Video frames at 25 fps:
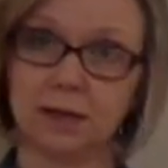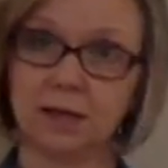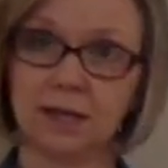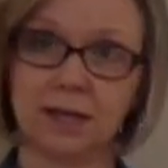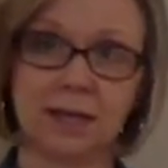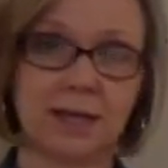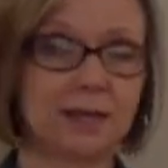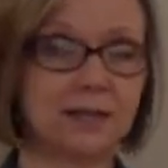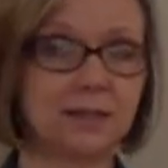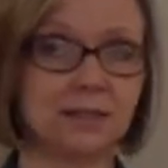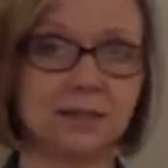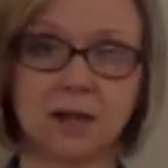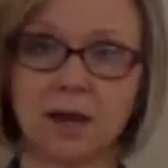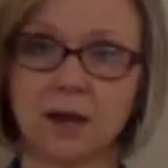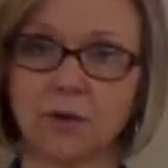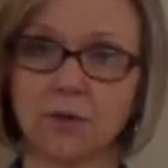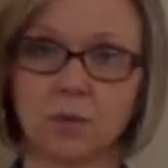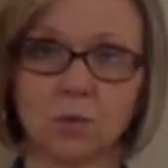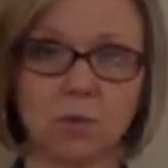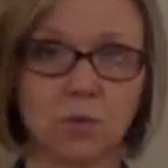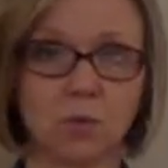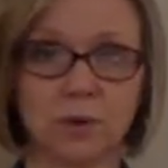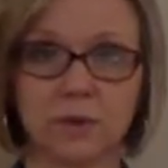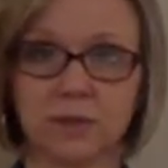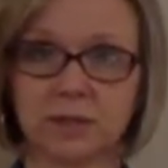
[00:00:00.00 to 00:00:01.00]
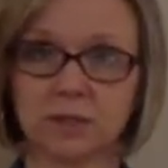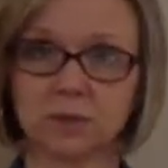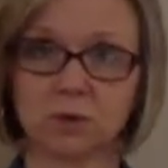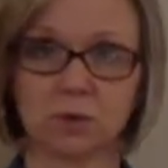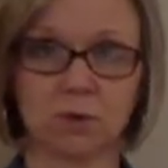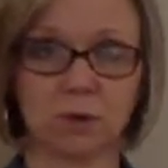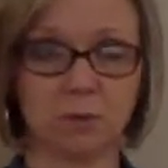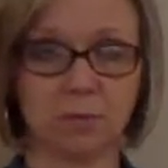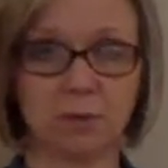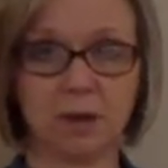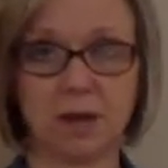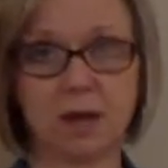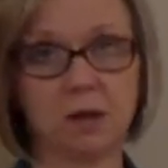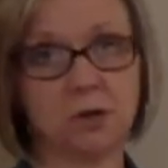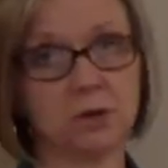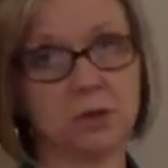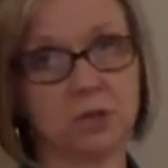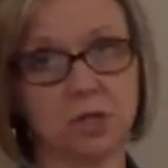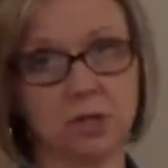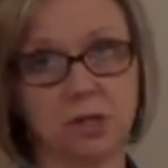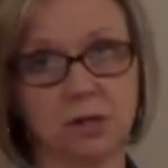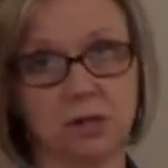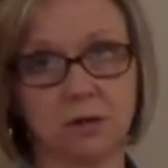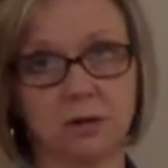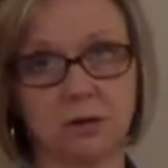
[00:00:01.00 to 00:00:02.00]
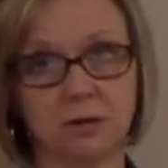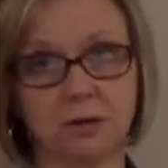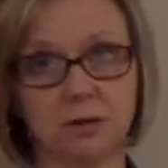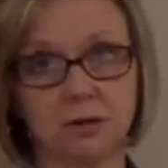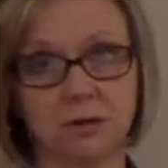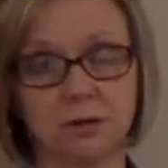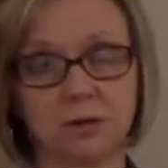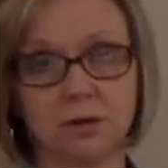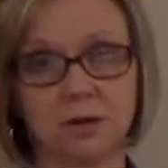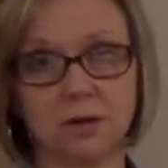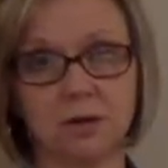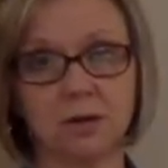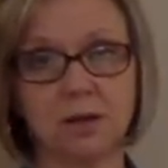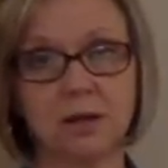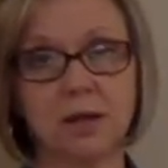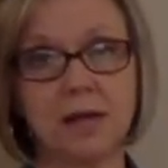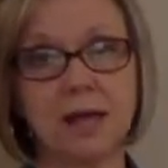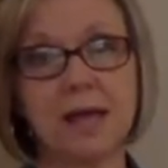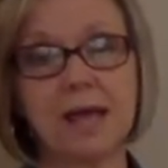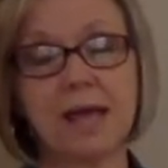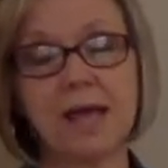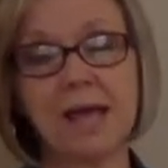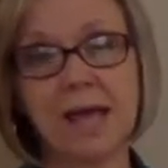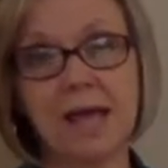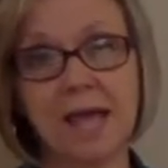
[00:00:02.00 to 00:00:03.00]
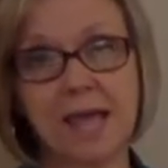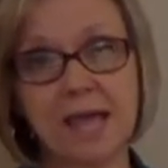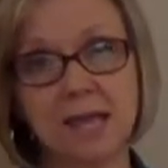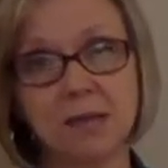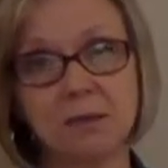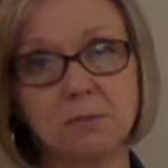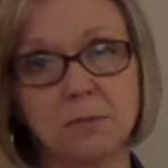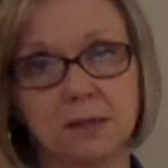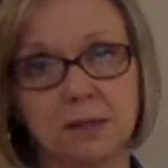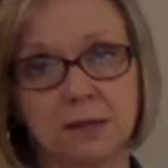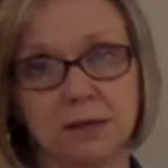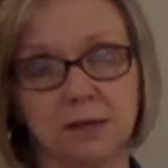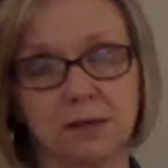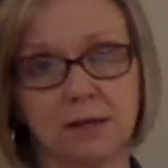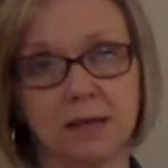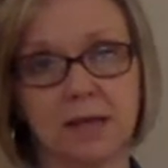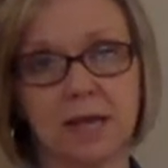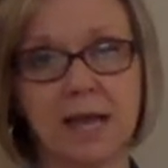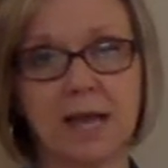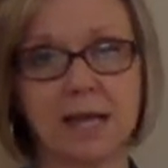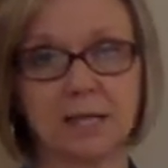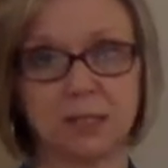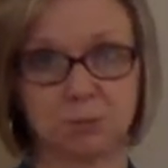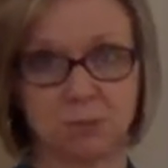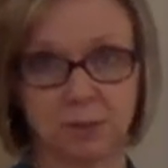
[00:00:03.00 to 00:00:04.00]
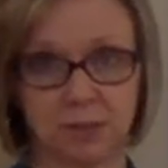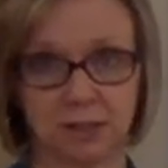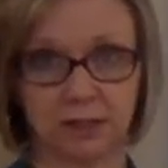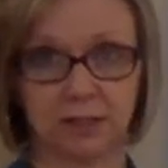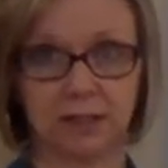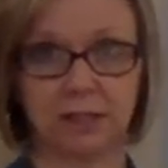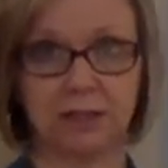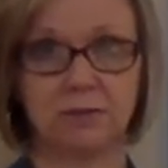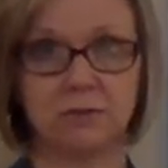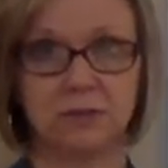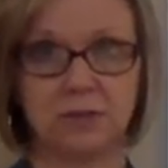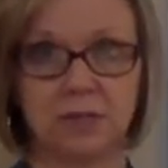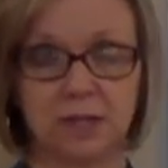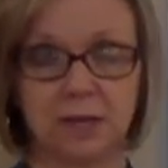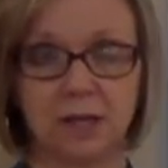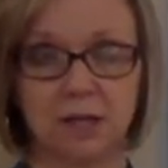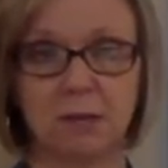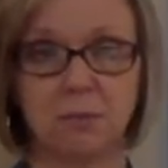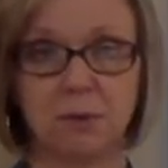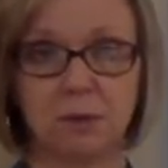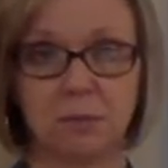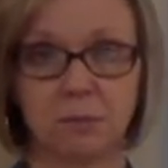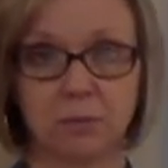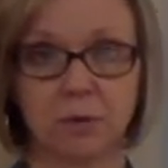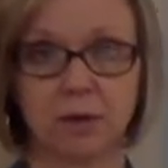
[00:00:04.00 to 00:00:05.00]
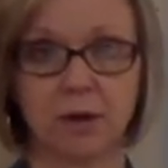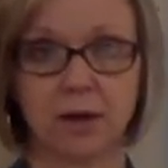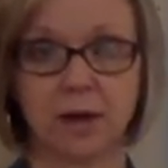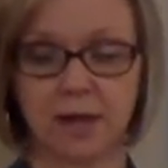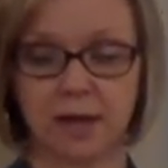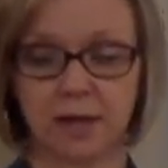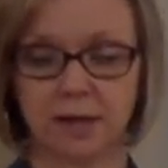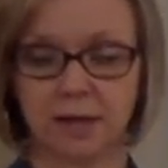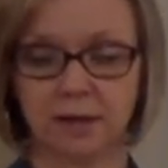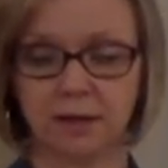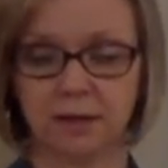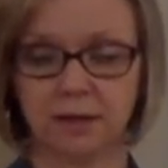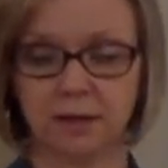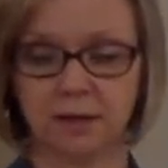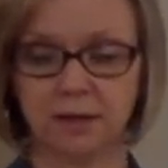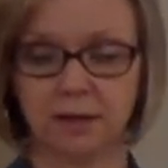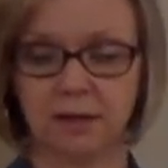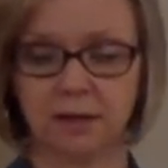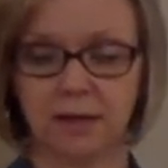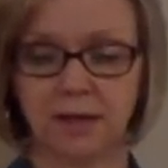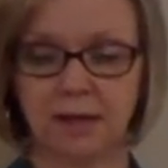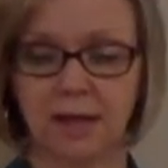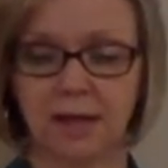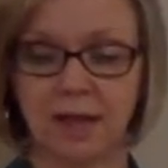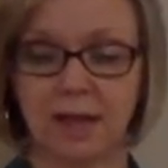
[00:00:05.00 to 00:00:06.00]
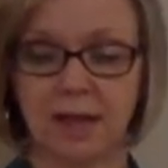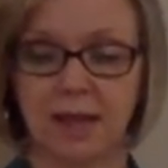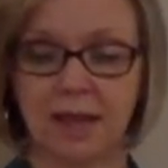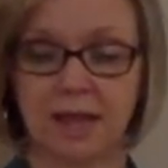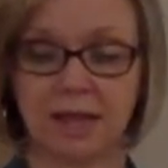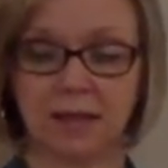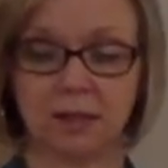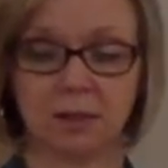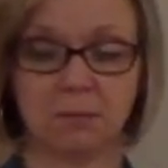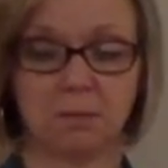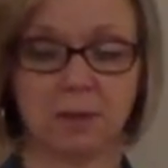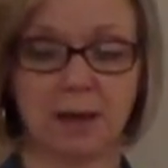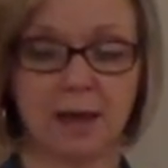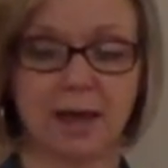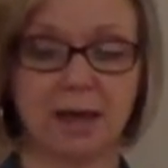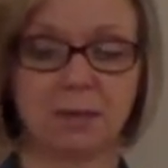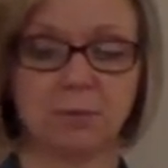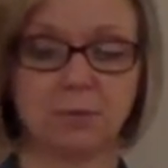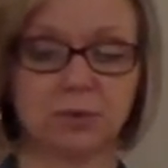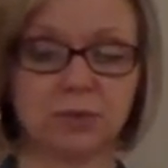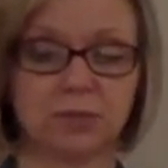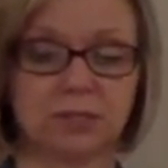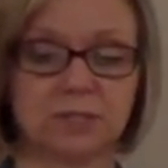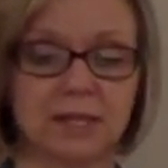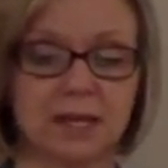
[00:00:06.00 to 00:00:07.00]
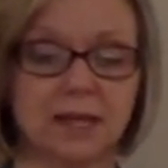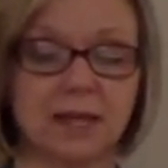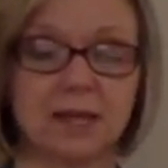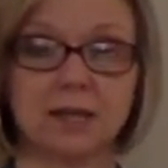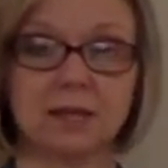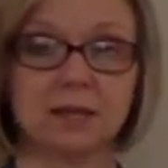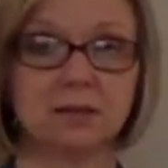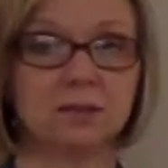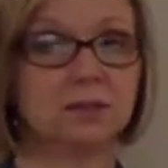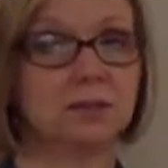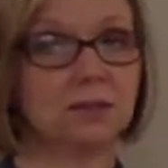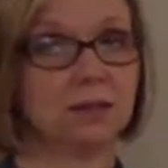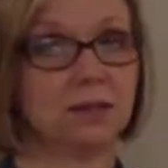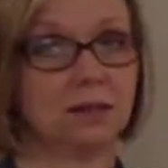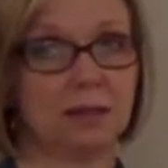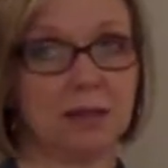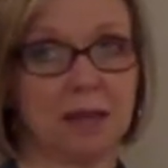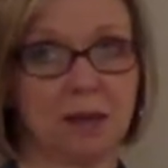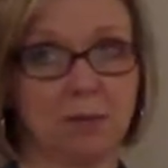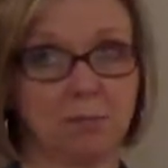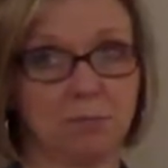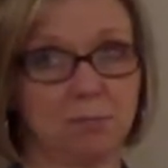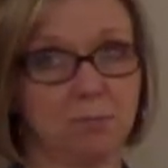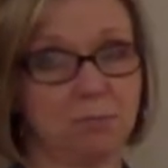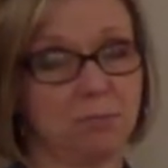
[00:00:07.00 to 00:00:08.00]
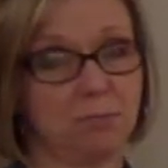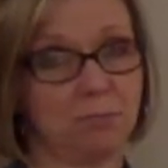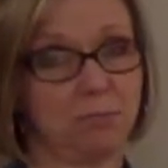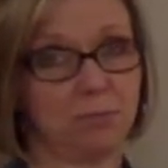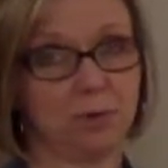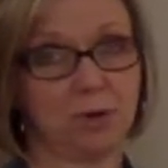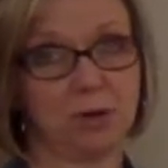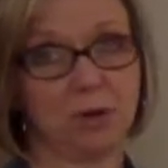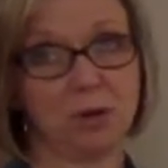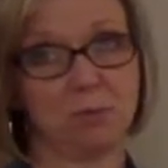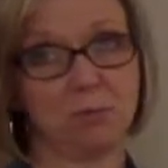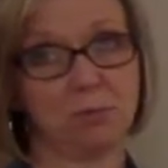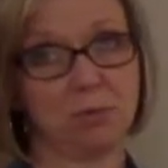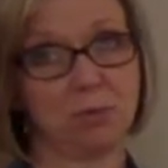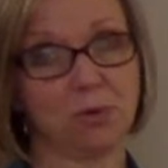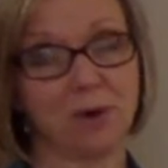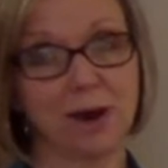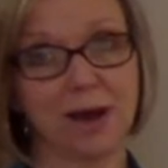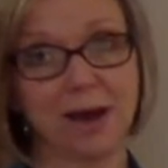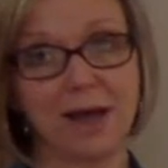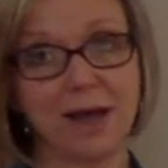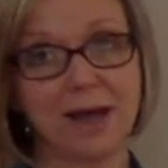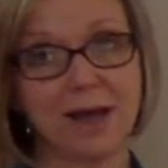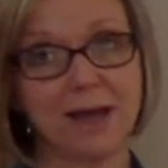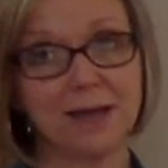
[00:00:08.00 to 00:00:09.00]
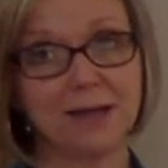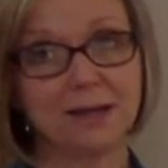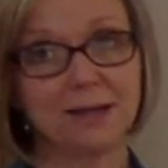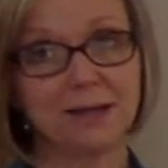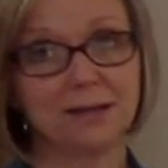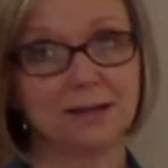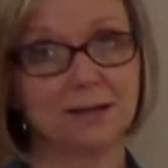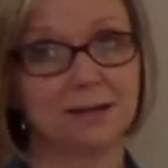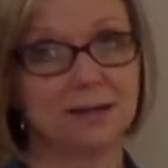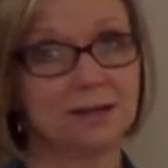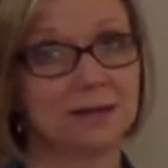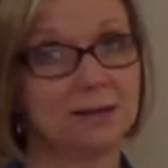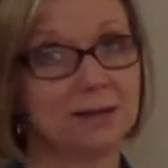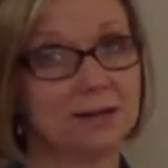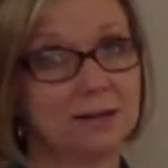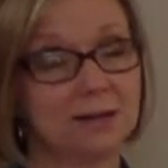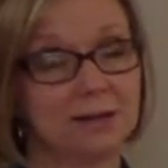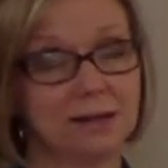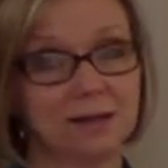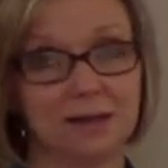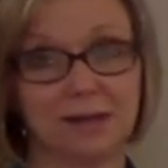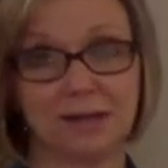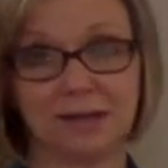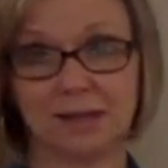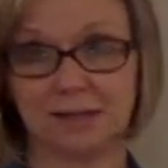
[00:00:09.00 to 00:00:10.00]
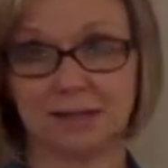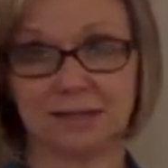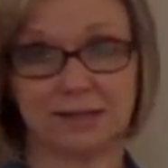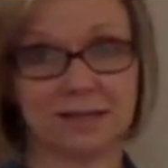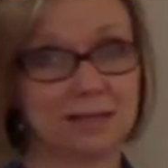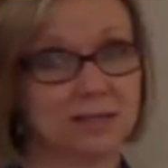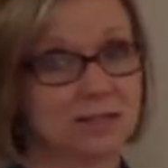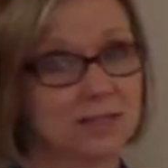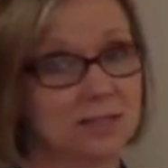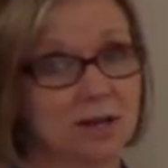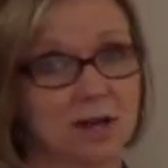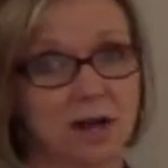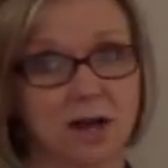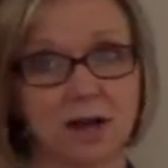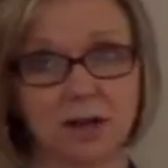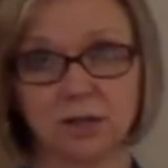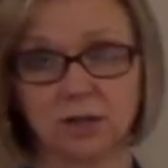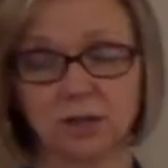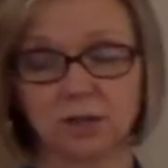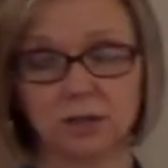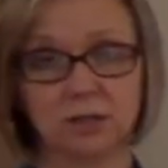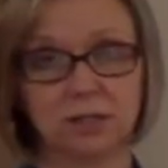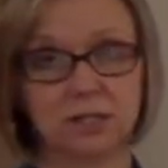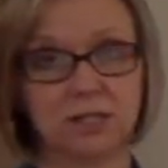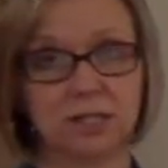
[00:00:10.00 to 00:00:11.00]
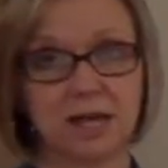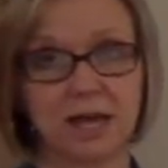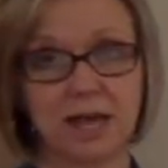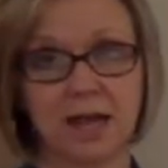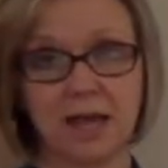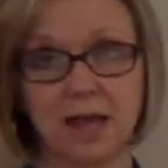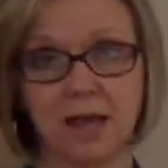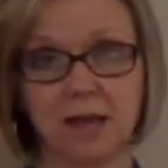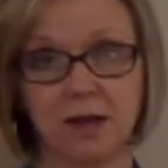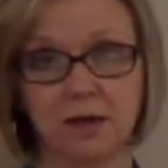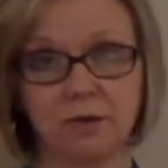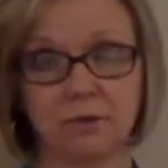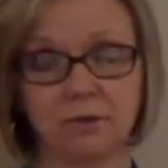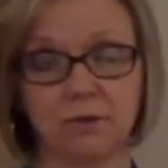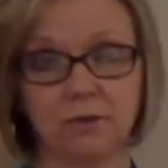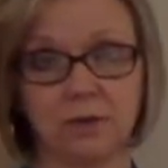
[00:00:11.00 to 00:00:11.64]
he's not the one that's going to perish here. Haman has been lifted up in pride. And the Bible says that, you know, pride is, it's not good to have.